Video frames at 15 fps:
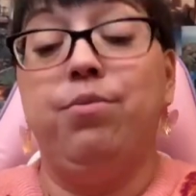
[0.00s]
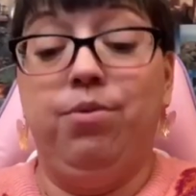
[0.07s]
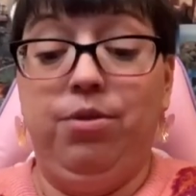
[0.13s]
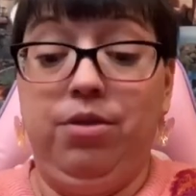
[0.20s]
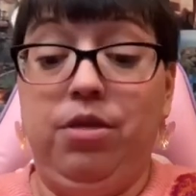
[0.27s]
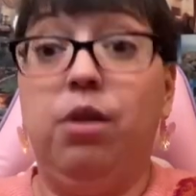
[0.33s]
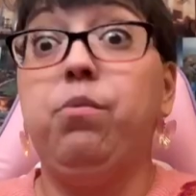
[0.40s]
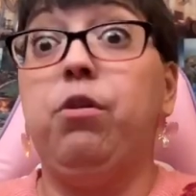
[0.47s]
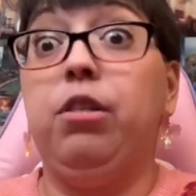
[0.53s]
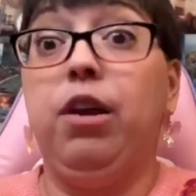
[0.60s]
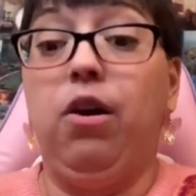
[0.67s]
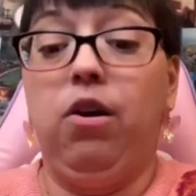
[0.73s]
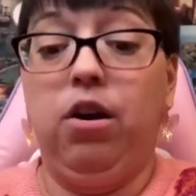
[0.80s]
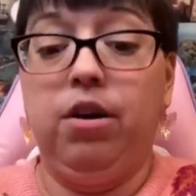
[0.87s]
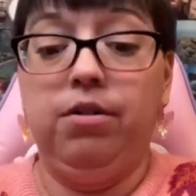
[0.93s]
They really
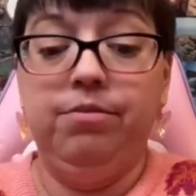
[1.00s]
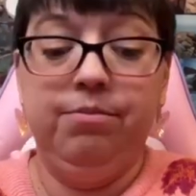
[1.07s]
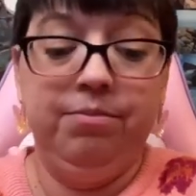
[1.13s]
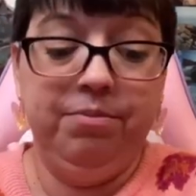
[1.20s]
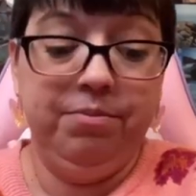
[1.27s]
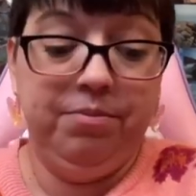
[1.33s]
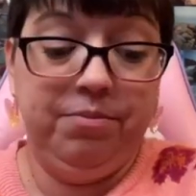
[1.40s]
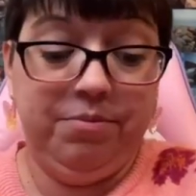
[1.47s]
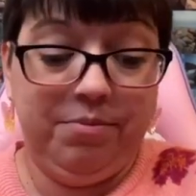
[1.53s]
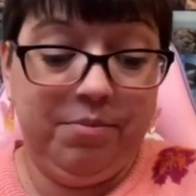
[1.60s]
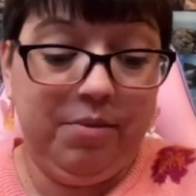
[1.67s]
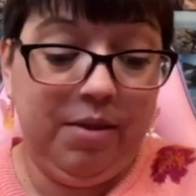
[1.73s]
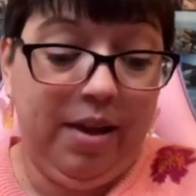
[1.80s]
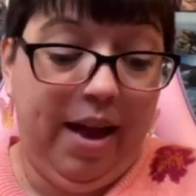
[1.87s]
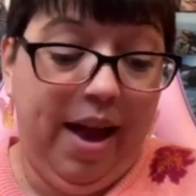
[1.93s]
are.
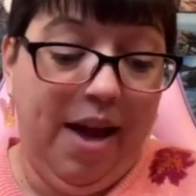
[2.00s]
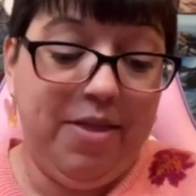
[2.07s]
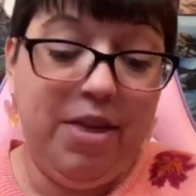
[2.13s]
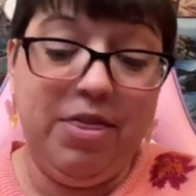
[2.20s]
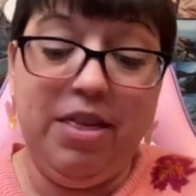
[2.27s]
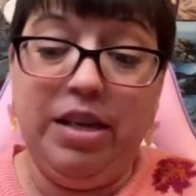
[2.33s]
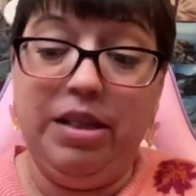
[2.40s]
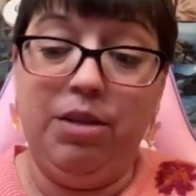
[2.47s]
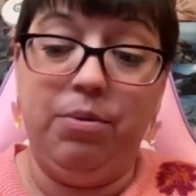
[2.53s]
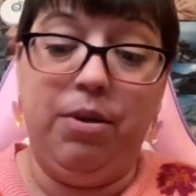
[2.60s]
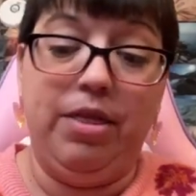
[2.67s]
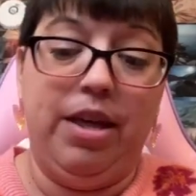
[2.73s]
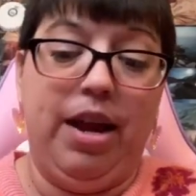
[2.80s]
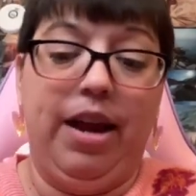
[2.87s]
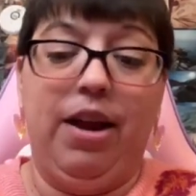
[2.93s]
And then this one
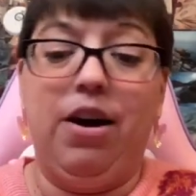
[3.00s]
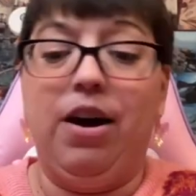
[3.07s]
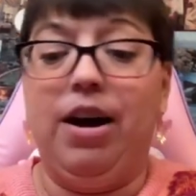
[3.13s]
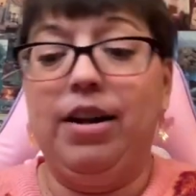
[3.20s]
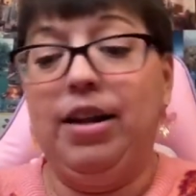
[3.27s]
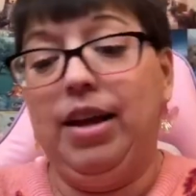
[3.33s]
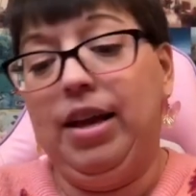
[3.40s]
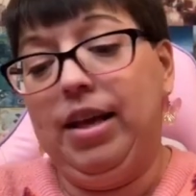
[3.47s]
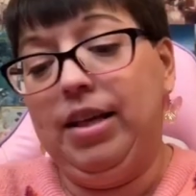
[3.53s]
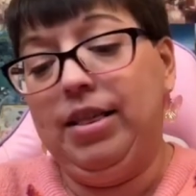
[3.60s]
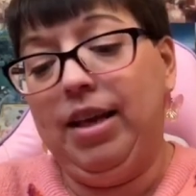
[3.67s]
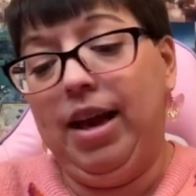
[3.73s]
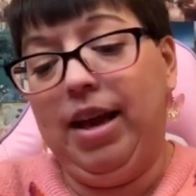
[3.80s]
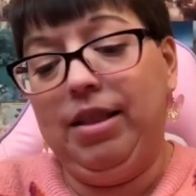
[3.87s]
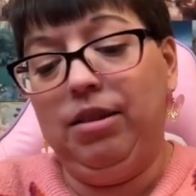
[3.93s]
that I got is
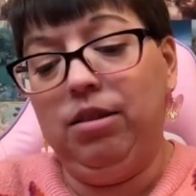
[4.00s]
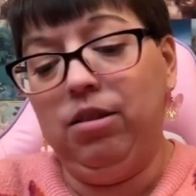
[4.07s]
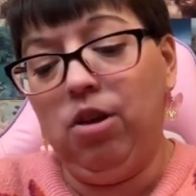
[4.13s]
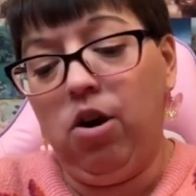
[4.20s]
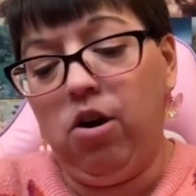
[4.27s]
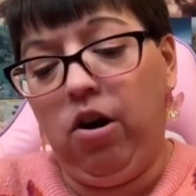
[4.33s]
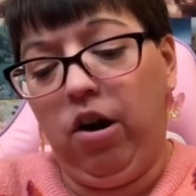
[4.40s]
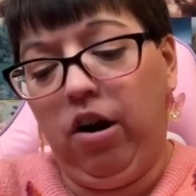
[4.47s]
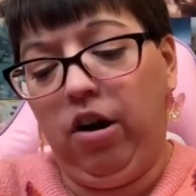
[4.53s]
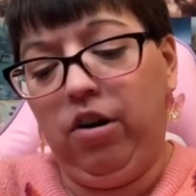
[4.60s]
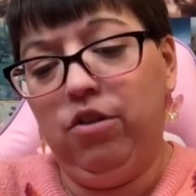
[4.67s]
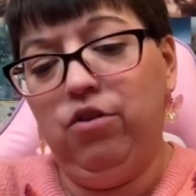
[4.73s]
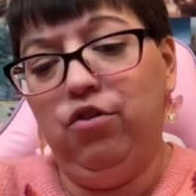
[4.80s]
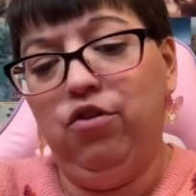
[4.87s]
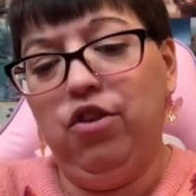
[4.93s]
a
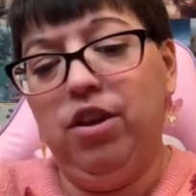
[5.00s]
large